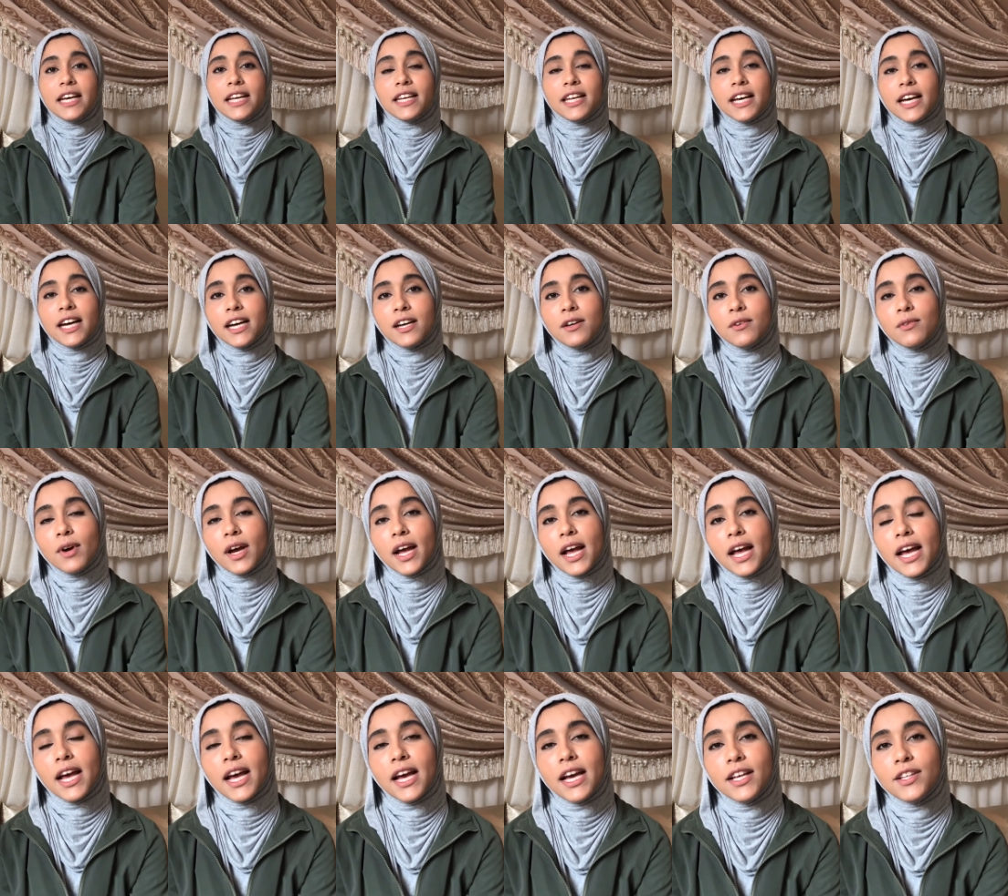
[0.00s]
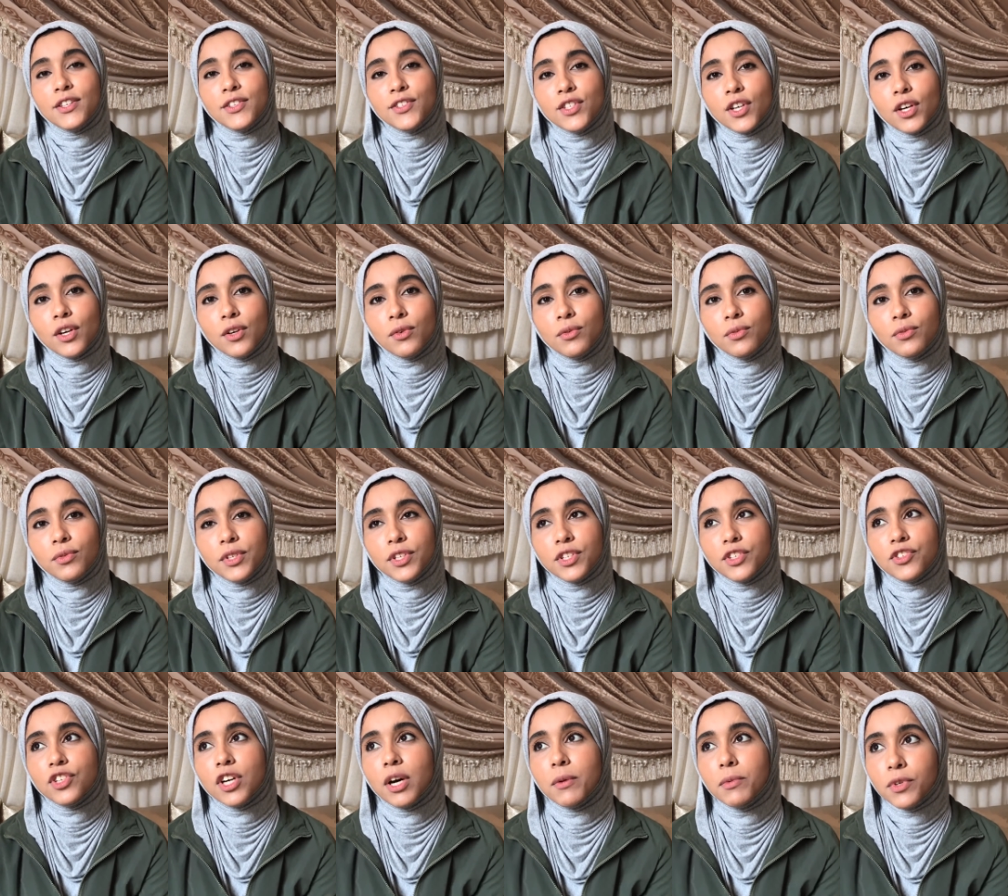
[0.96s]
now, and so
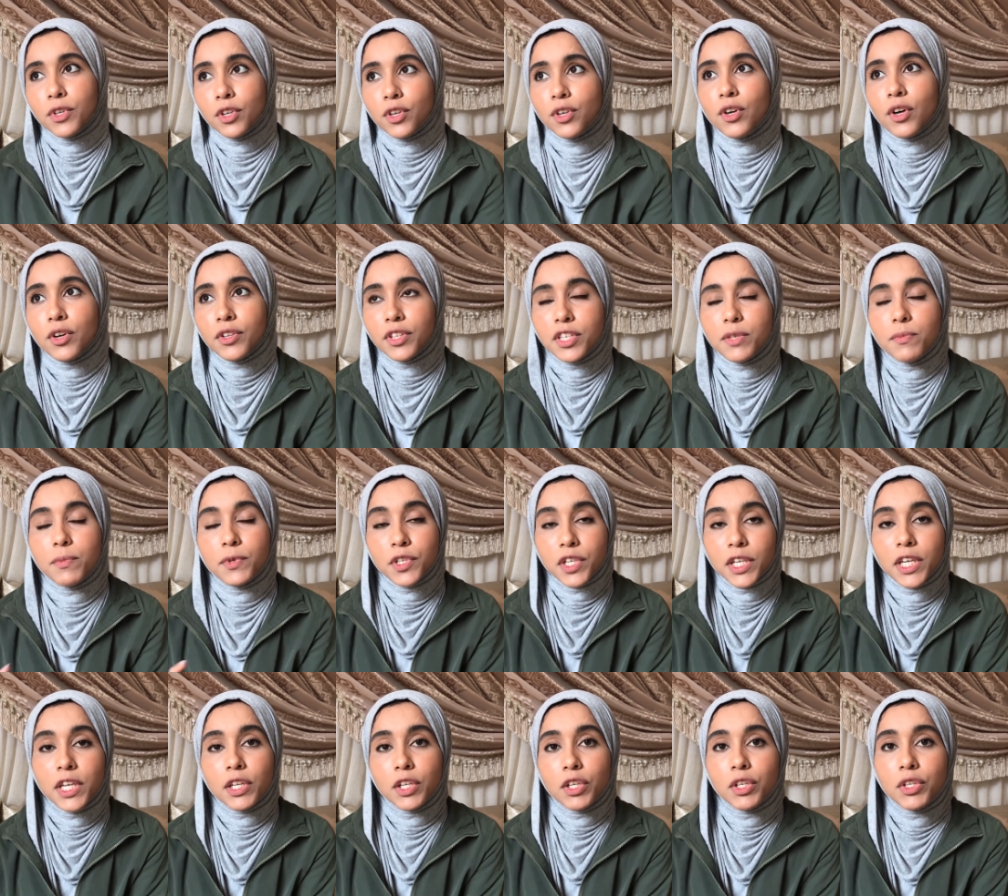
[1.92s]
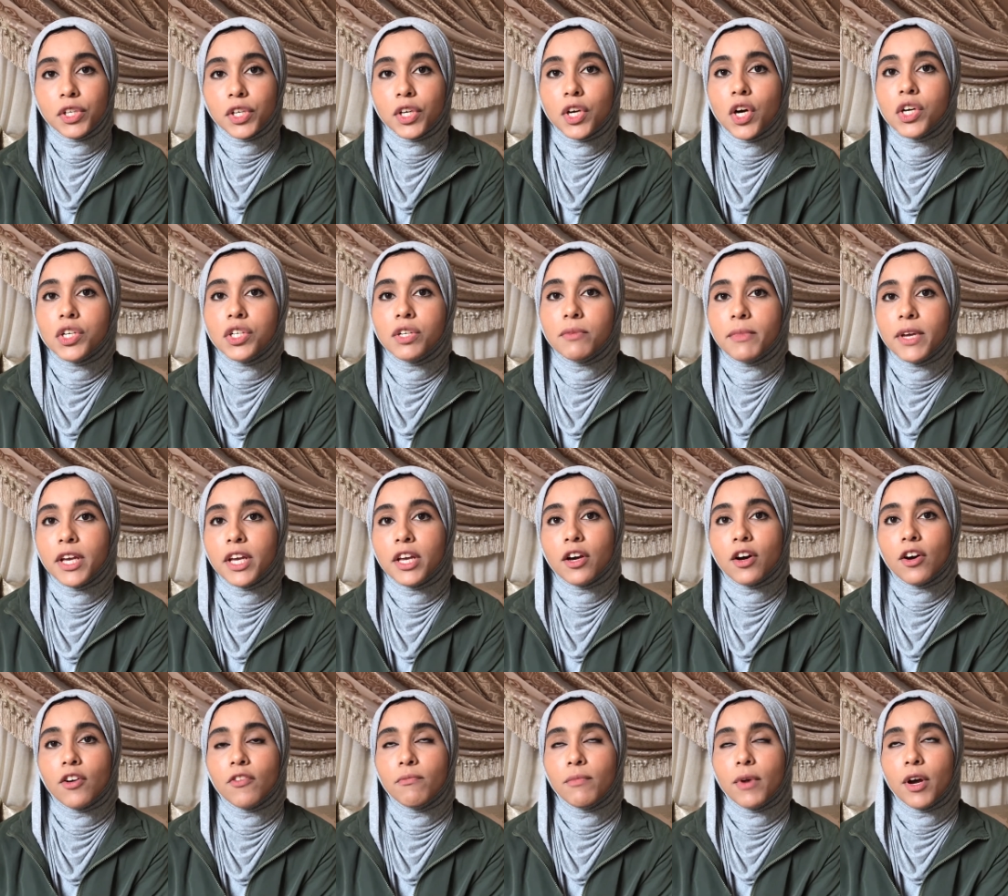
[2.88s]
this chapter on this particular dichotomy
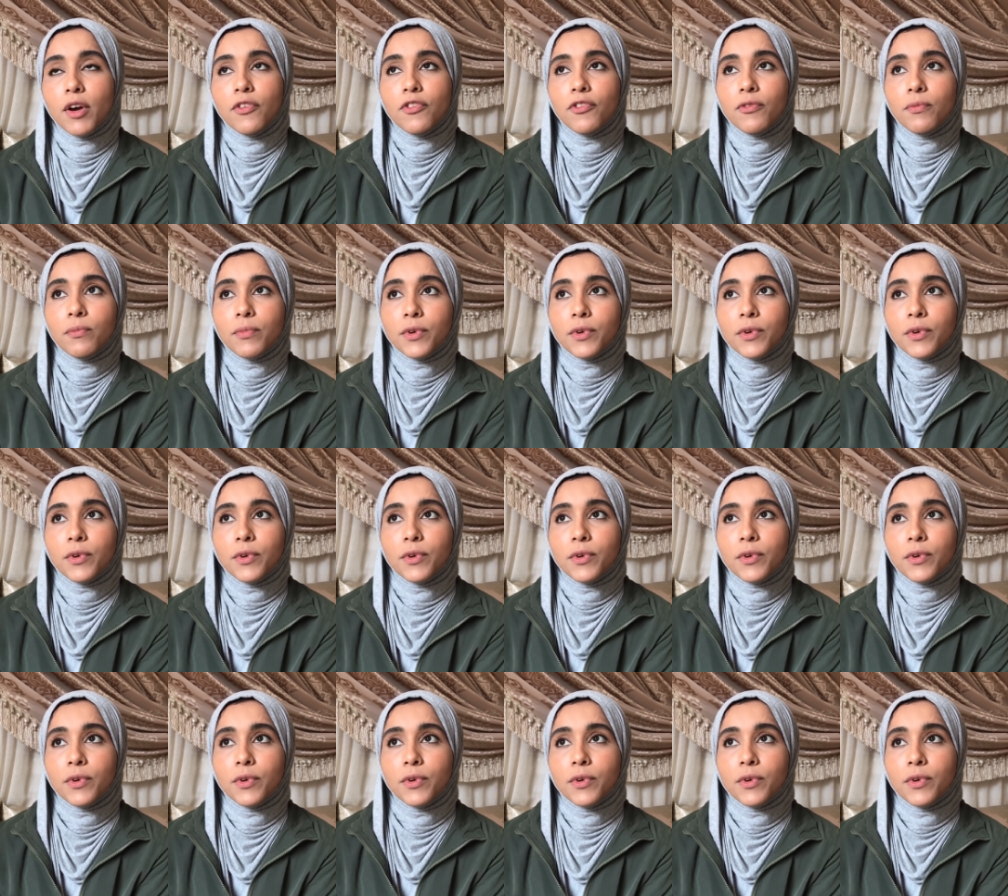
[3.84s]
of both